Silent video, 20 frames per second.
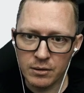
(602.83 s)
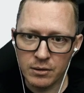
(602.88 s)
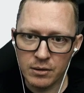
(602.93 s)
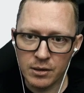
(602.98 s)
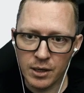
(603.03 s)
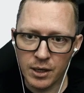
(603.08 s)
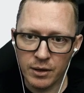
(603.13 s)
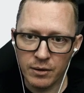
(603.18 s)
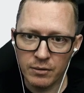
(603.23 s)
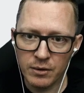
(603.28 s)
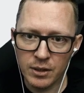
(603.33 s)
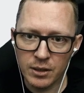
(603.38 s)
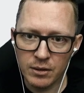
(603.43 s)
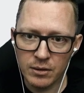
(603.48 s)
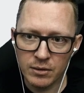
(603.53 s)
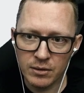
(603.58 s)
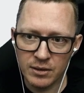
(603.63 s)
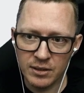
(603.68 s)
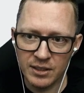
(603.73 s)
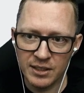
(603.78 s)
saving
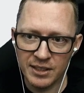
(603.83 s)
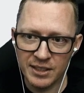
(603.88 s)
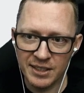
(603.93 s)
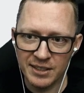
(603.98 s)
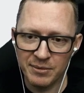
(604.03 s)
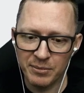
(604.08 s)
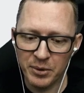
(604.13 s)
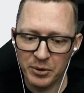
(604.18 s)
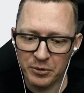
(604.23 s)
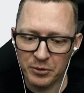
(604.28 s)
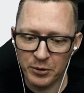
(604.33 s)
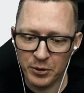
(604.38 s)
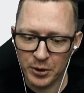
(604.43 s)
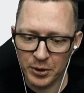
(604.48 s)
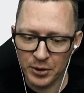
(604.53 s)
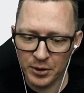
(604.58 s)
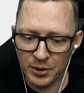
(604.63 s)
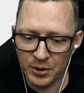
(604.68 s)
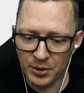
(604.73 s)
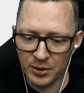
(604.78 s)
before you
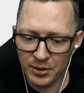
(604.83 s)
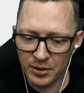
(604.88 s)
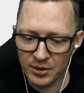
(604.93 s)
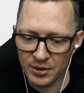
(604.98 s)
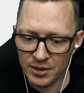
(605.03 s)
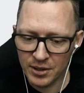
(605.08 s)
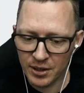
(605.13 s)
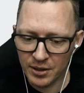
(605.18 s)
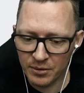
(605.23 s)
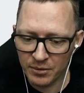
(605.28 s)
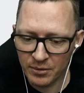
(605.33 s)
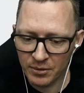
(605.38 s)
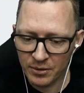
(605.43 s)
do your stuff.